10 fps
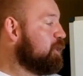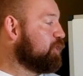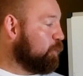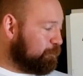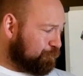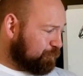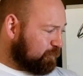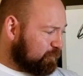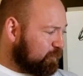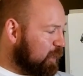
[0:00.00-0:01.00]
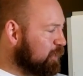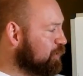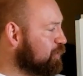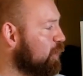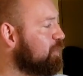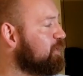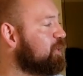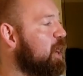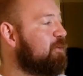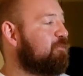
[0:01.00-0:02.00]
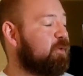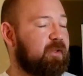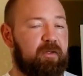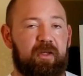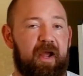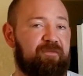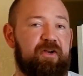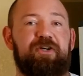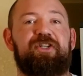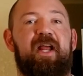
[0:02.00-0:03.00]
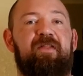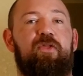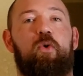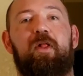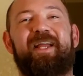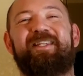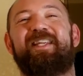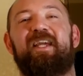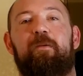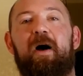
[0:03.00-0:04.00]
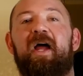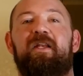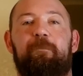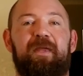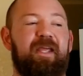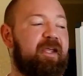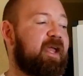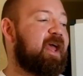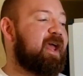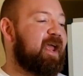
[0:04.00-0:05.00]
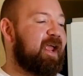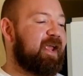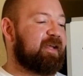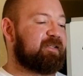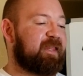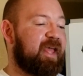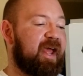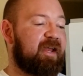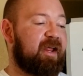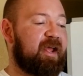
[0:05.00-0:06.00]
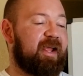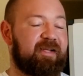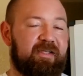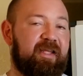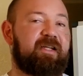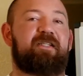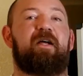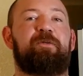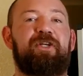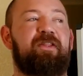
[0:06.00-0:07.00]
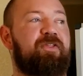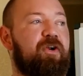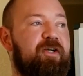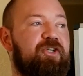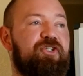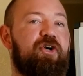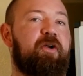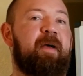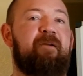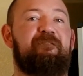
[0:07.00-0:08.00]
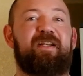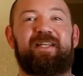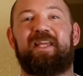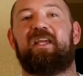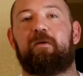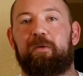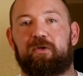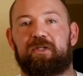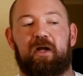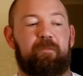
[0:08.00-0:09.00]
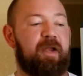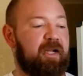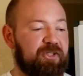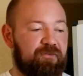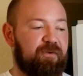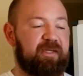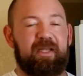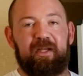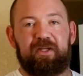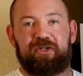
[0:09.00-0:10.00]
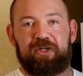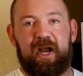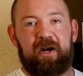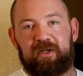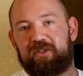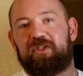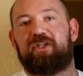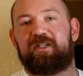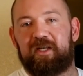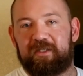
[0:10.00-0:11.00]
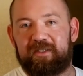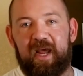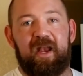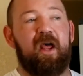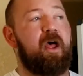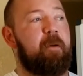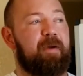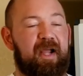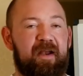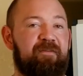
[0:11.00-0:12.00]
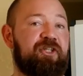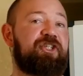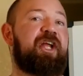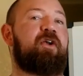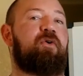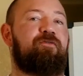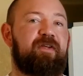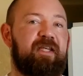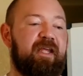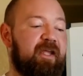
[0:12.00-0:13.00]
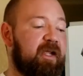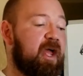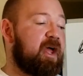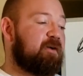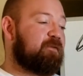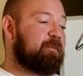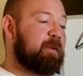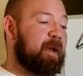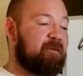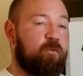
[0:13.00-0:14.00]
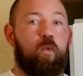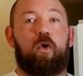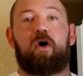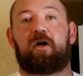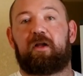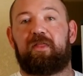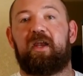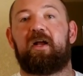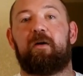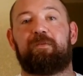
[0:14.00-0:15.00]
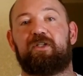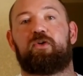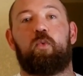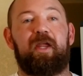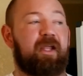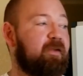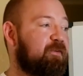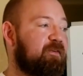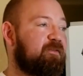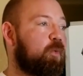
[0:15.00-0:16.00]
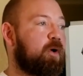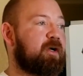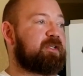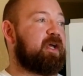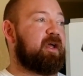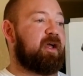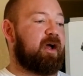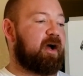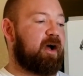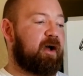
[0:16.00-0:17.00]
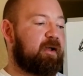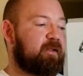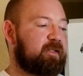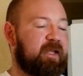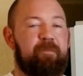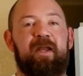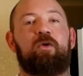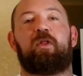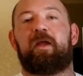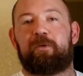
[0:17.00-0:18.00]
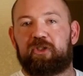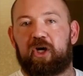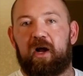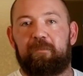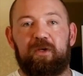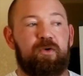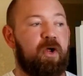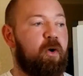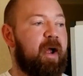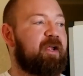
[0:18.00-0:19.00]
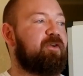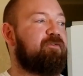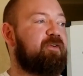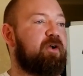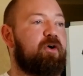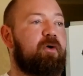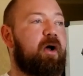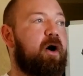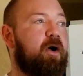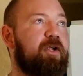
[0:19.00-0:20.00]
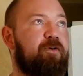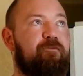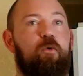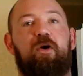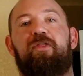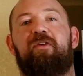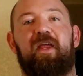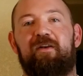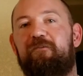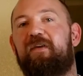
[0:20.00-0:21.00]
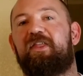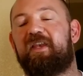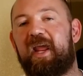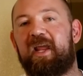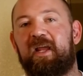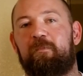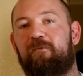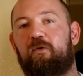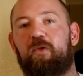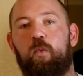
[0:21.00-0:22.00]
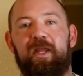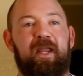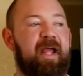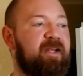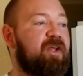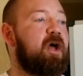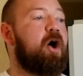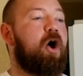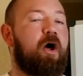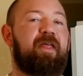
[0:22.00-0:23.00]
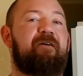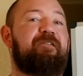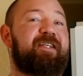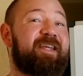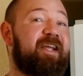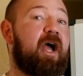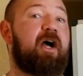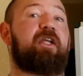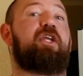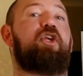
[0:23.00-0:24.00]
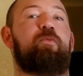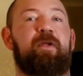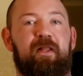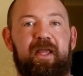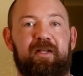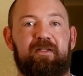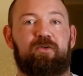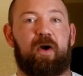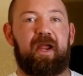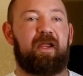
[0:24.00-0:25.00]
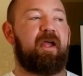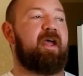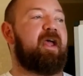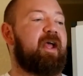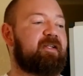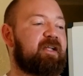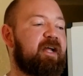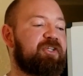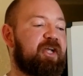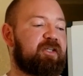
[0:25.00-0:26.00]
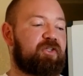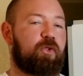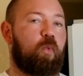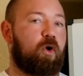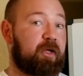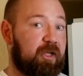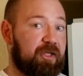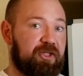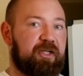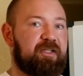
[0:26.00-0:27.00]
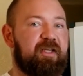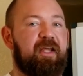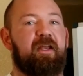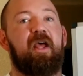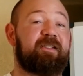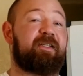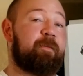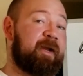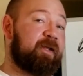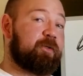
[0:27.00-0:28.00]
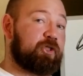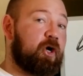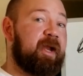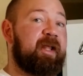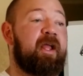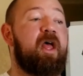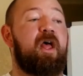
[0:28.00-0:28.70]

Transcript: So to start this off, you have to understand that the whole idea behind a peak is that it's the assumption that there is a certain amount of fatigue built up. Not just fatigue because you're tired because you just did a set, but kind of a general fatigue from the amount of work that encompasses a week. If you've ever worked, uh, let's say, a manual labor job, you know how you feel your fourth and fifth day in before the weekend, all that fatigue accumulates, right? It's not just the work you just did. It's the same idea with training.